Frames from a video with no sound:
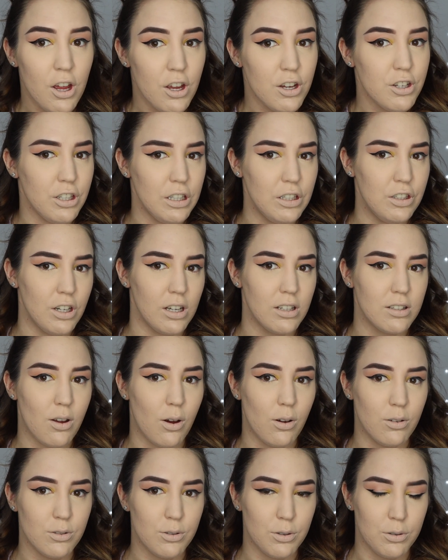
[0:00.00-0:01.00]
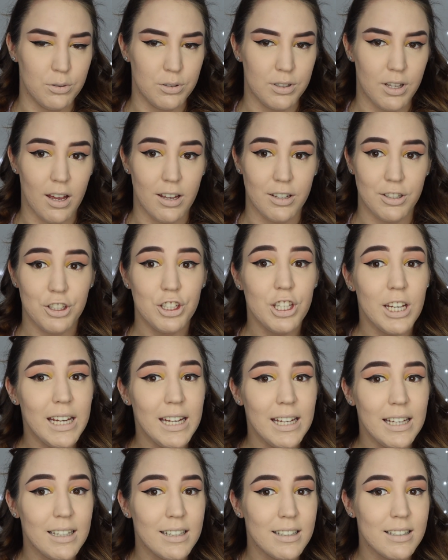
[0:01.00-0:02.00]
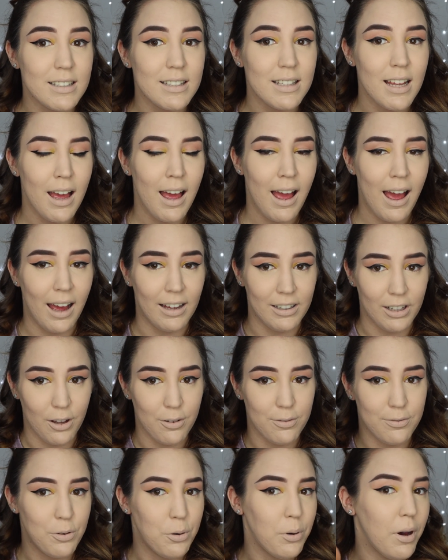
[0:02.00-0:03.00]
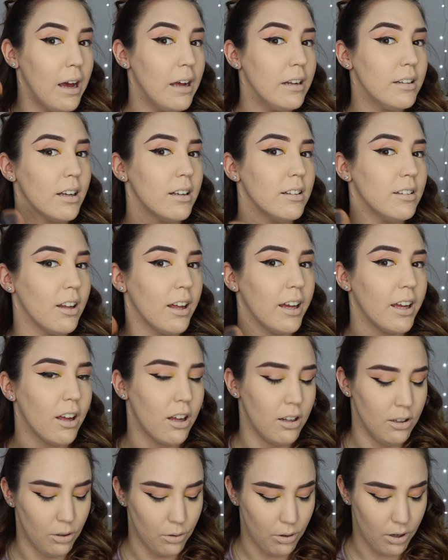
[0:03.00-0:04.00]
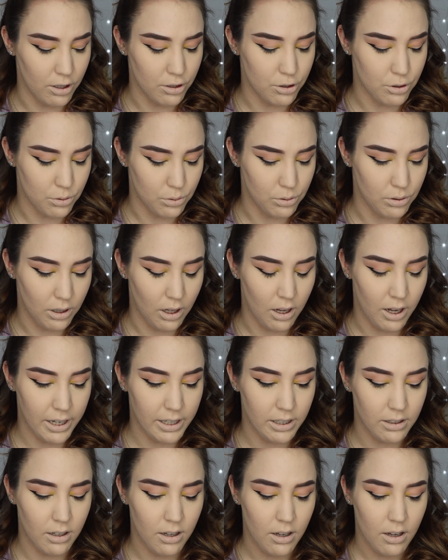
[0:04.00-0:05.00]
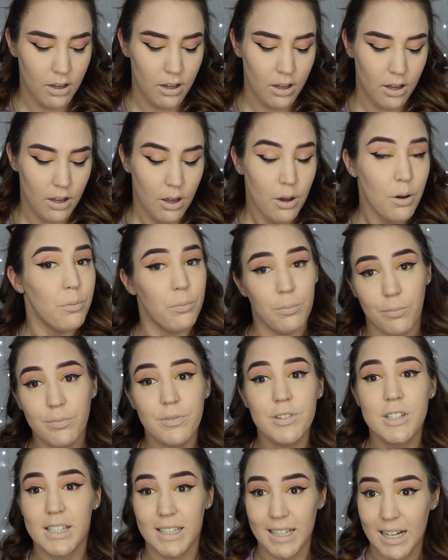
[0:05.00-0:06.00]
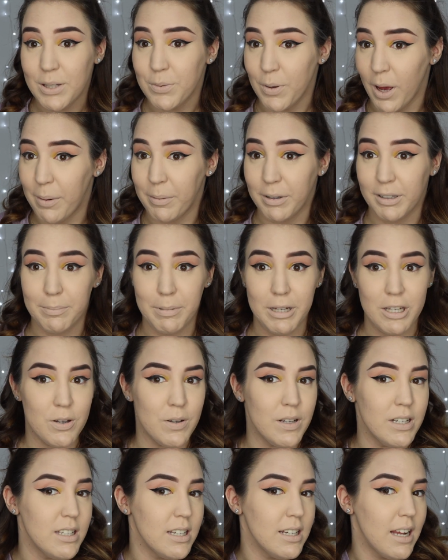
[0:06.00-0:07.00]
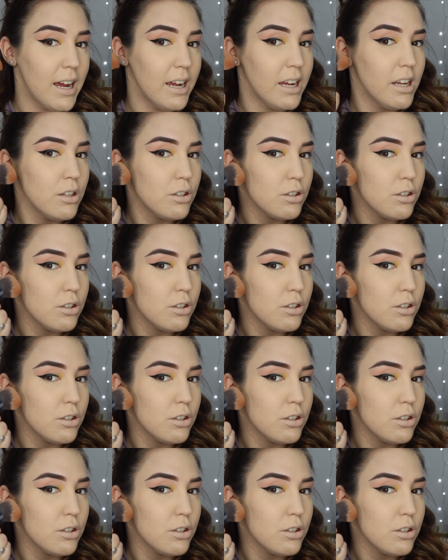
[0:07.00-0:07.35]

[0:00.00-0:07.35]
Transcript: She just contours her cheeks and her forehead and like along her jawline. So that's what I'm going to be doing today.